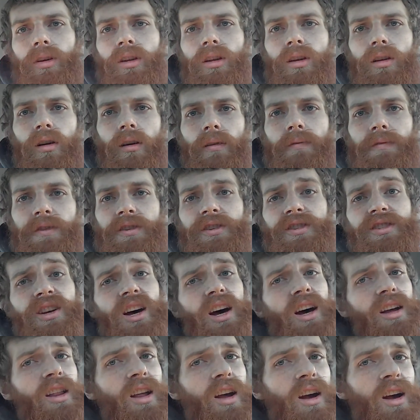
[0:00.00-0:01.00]
put it off to the
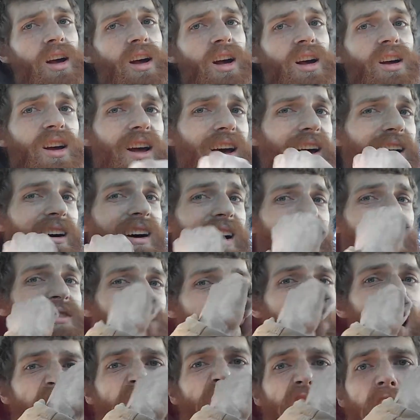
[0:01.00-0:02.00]
side. I don't have
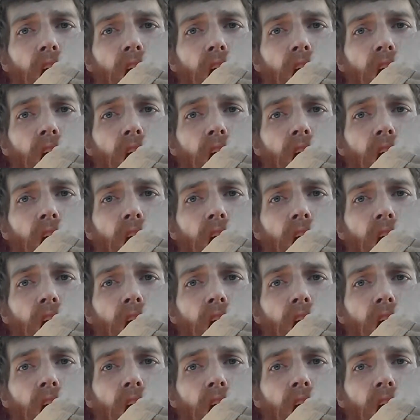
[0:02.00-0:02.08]
to